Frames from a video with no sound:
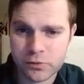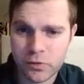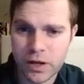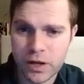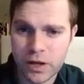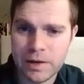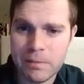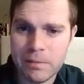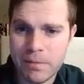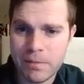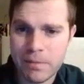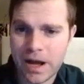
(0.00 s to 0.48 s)

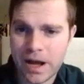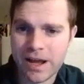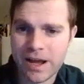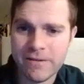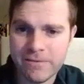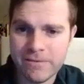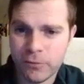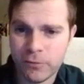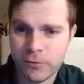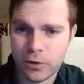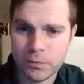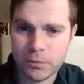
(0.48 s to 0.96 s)
run by
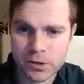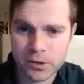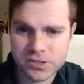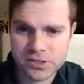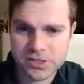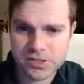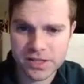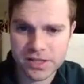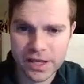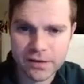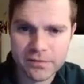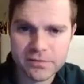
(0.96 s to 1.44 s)
former
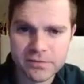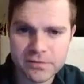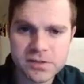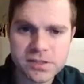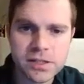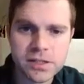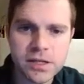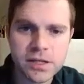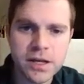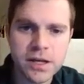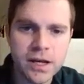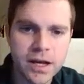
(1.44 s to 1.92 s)

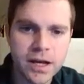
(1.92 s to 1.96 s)
slaves.